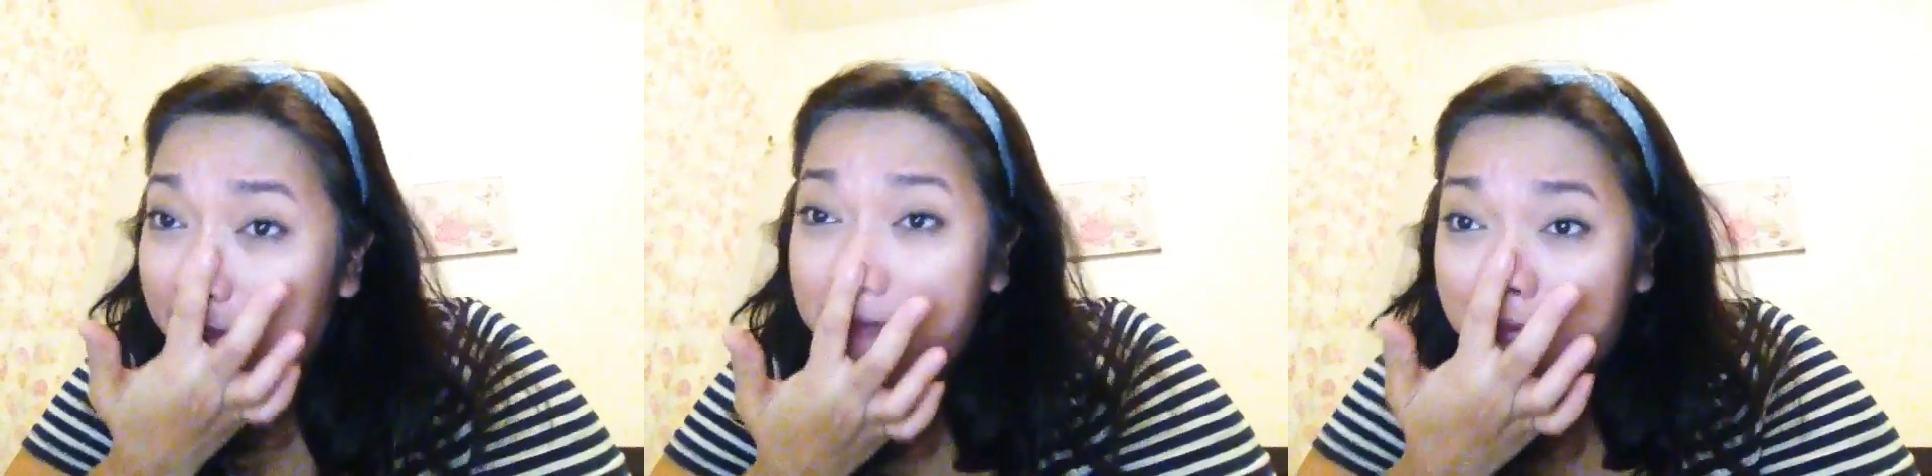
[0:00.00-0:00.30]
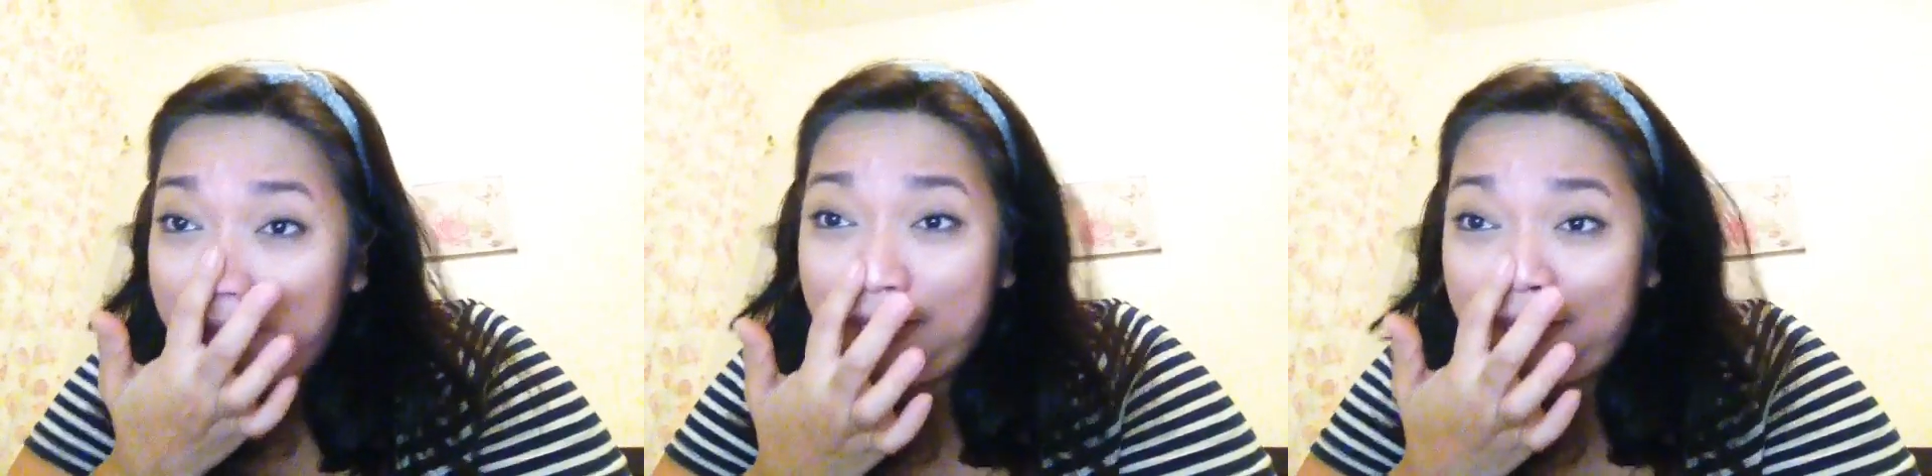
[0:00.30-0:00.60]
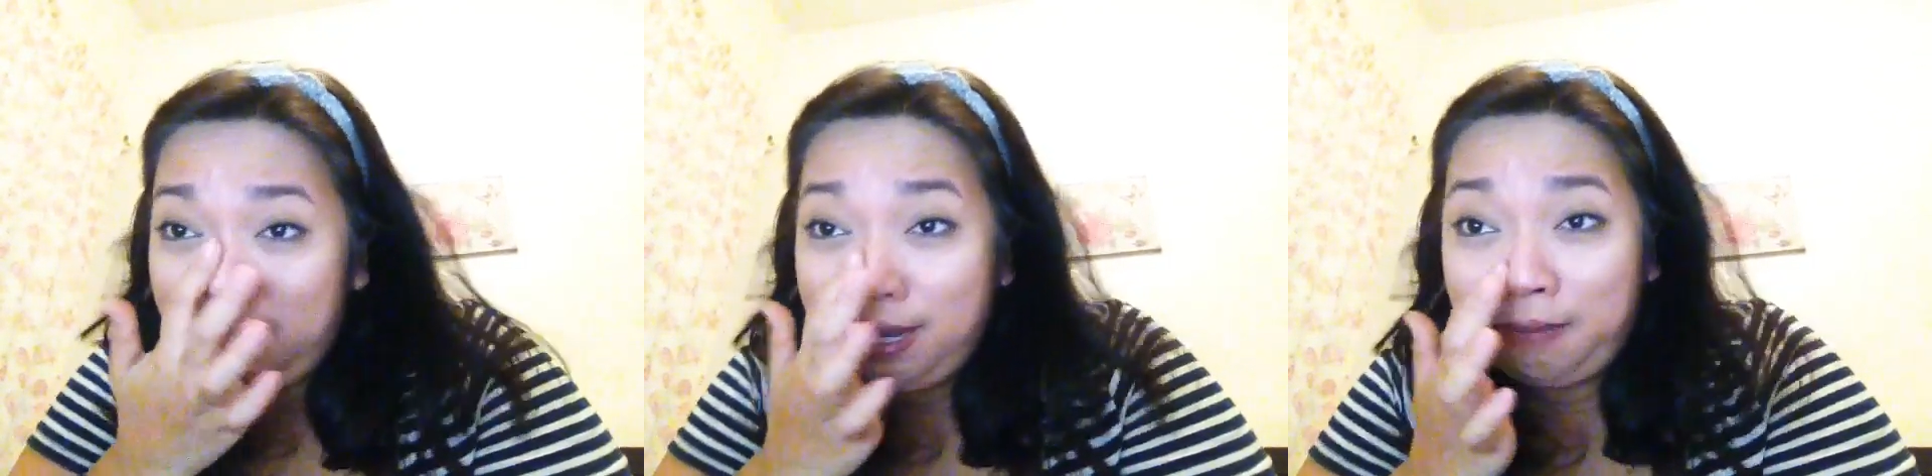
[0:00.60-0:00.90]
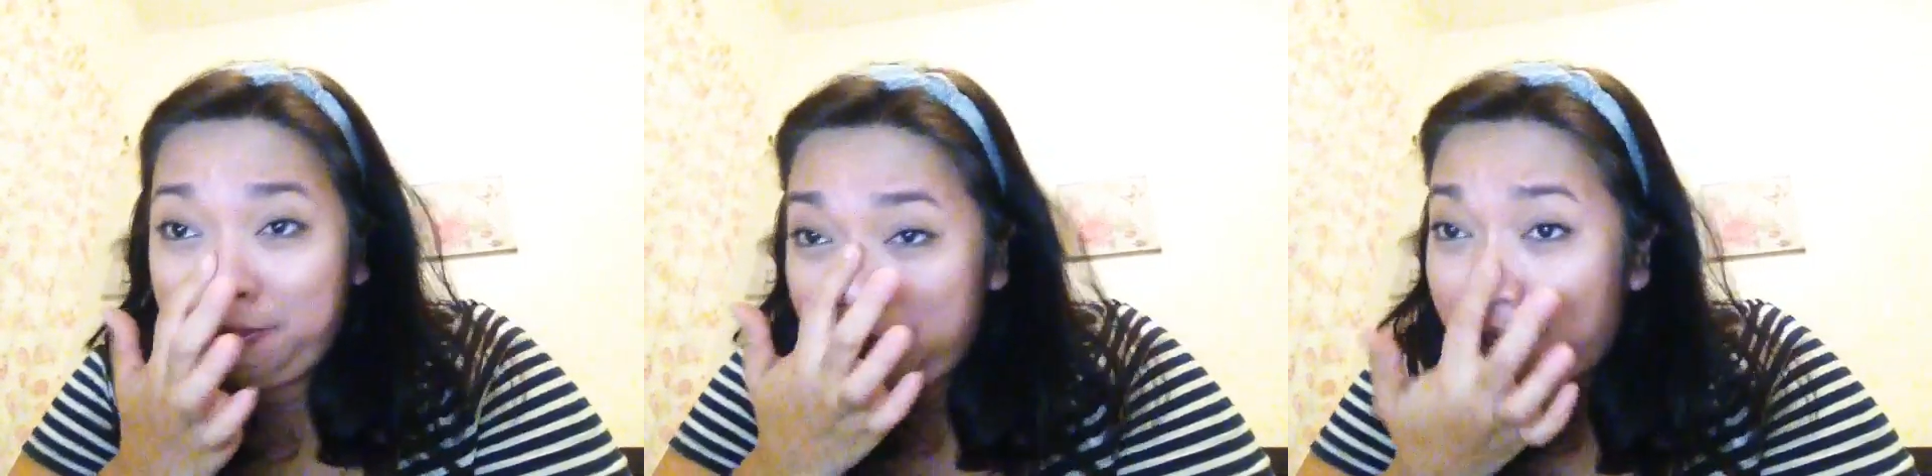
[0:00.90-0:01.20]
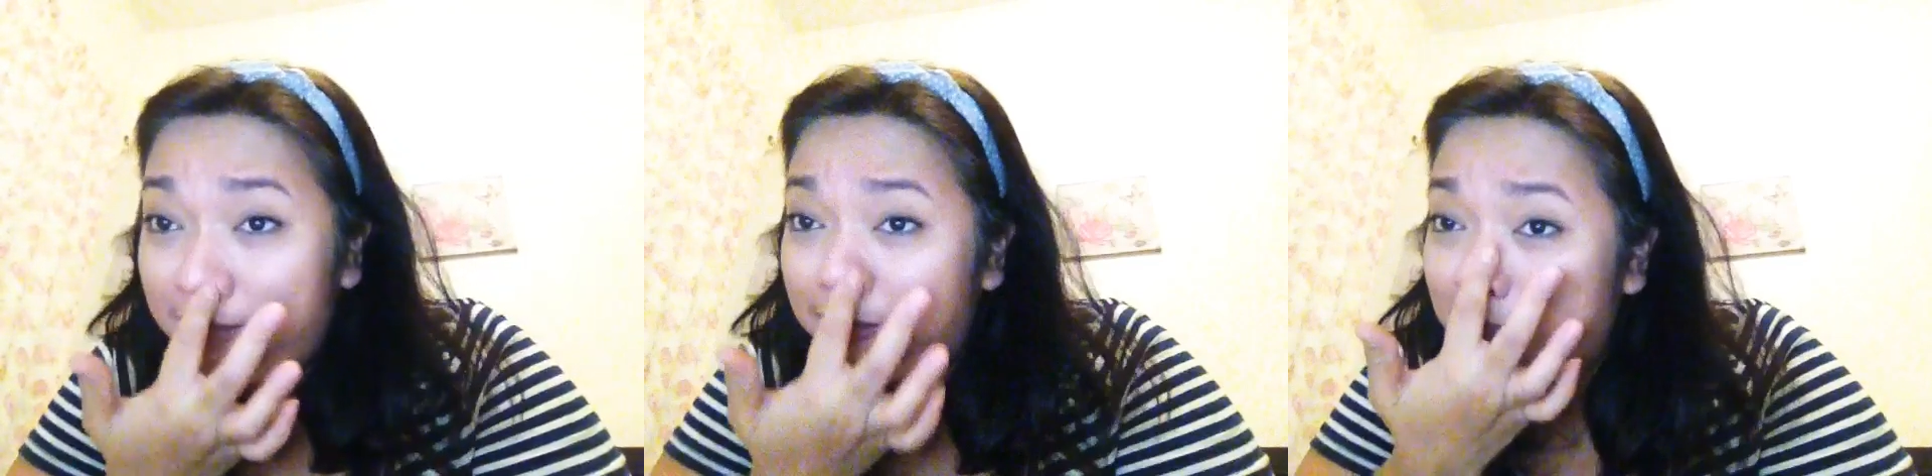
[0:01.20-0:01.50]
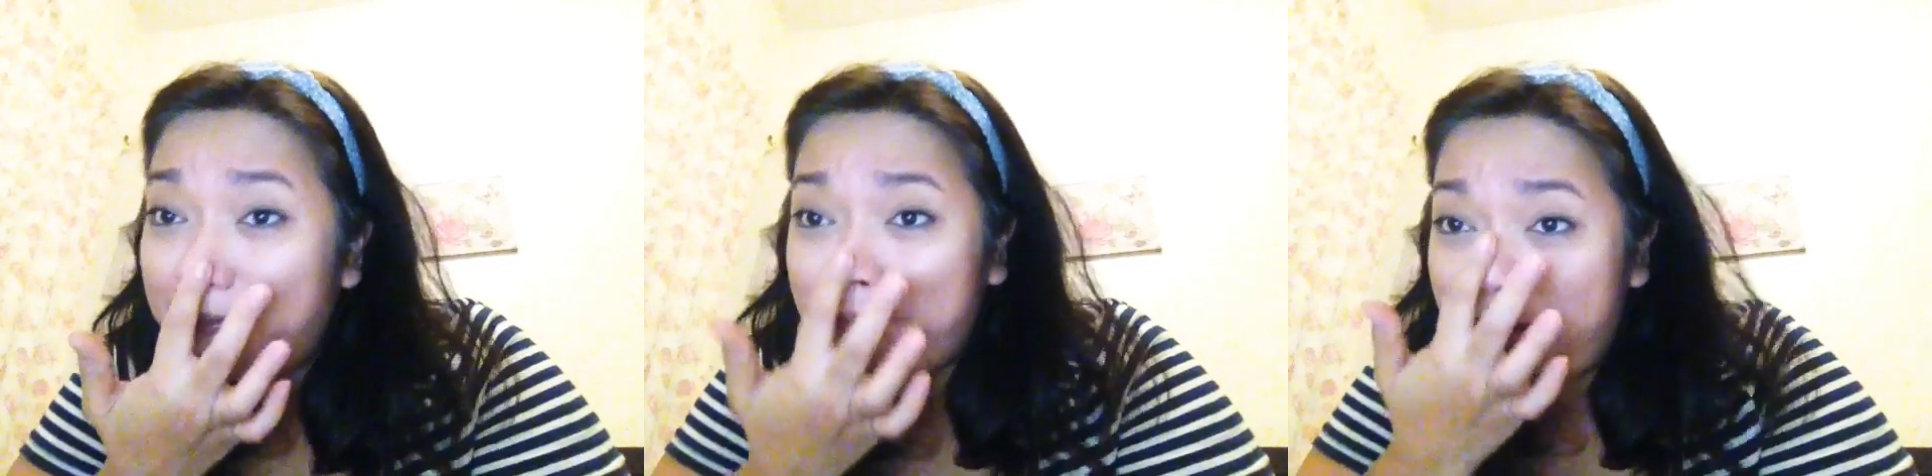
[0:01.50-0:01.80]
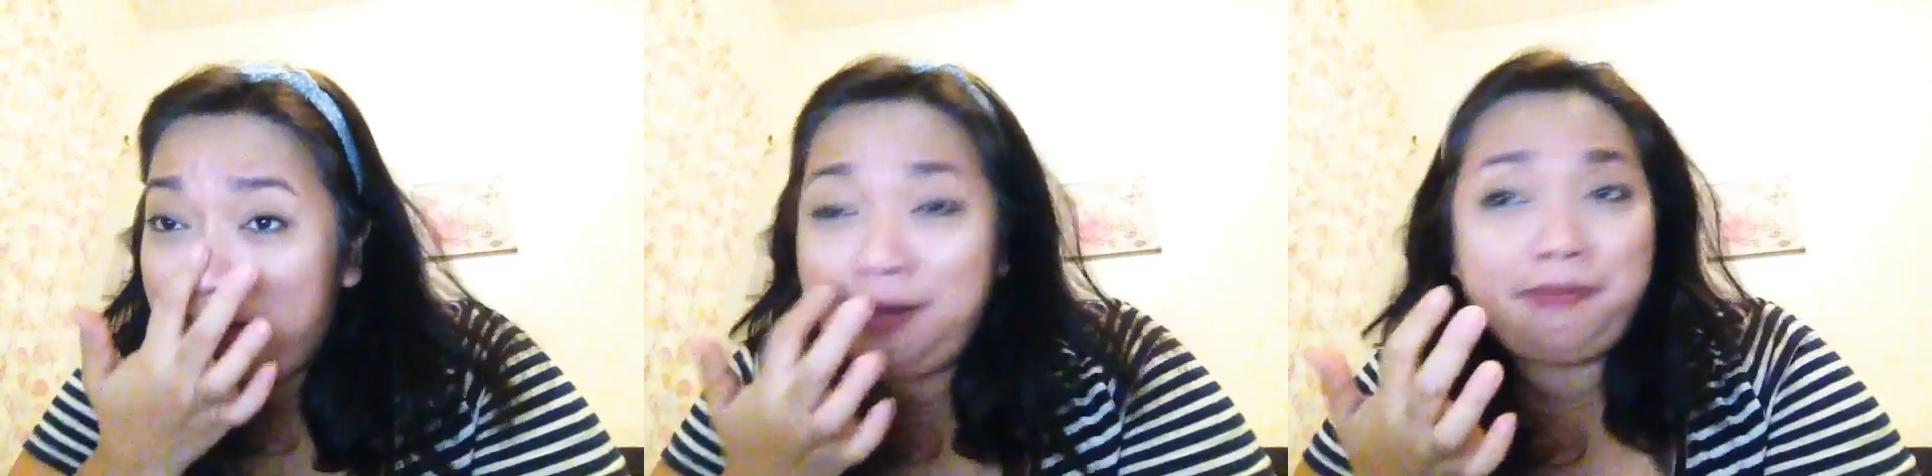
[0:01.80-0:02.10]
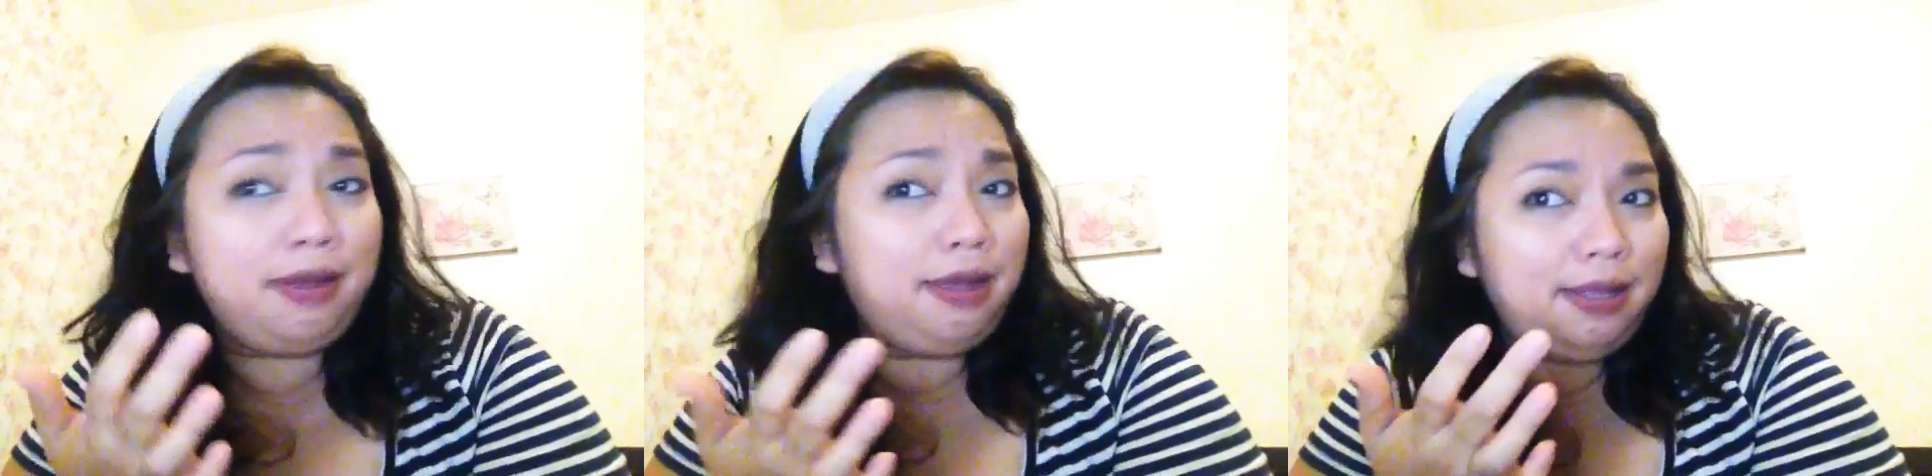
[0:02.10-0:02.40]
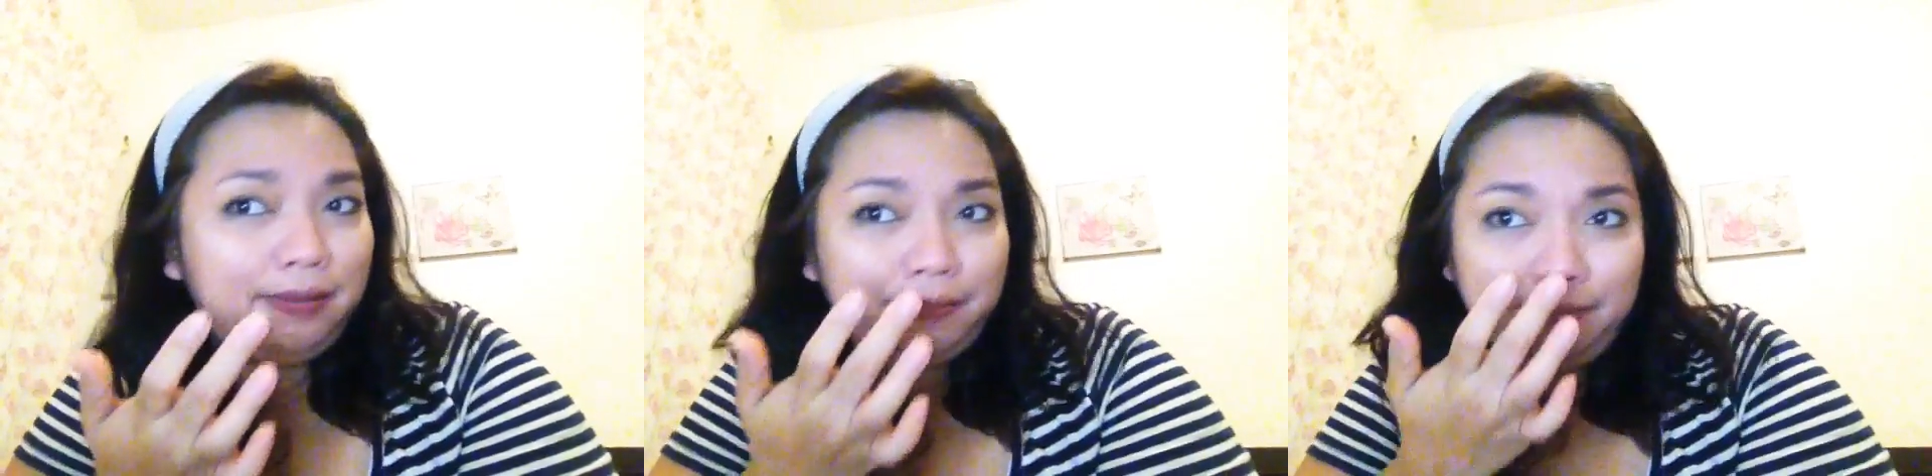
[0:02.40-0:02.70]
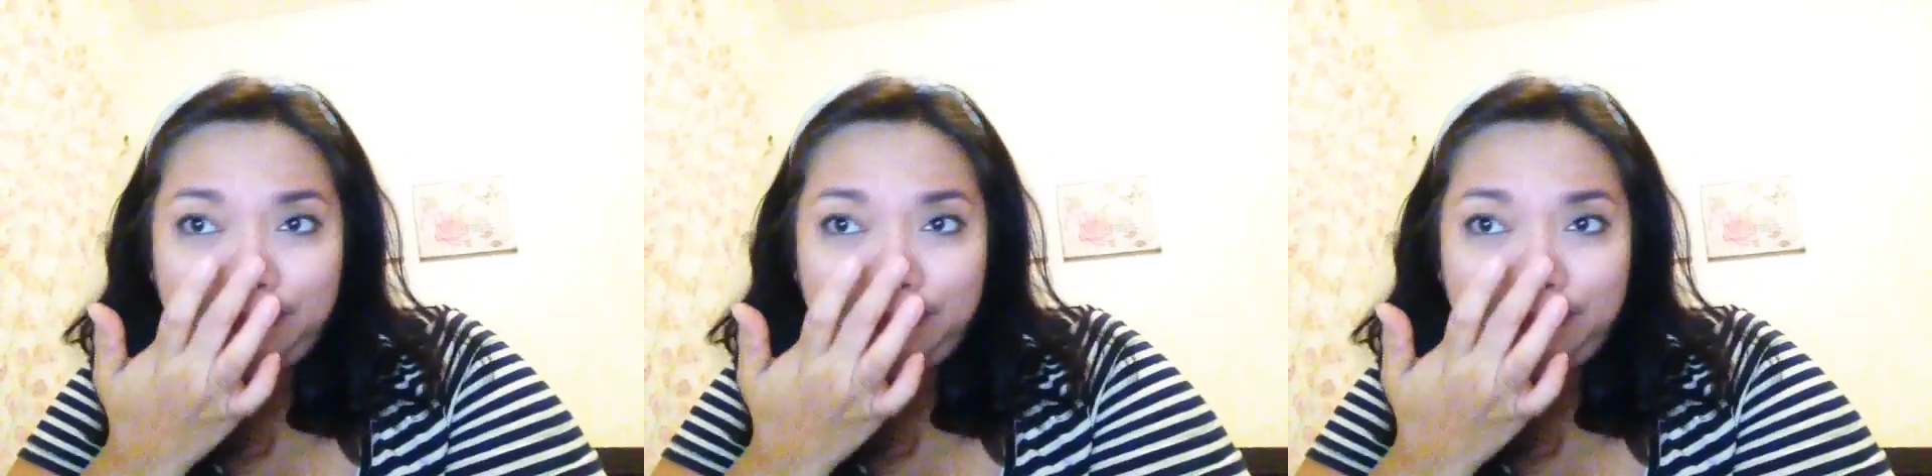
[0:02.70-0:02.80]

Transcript: Ba pinaglalaban natin? Wala naman.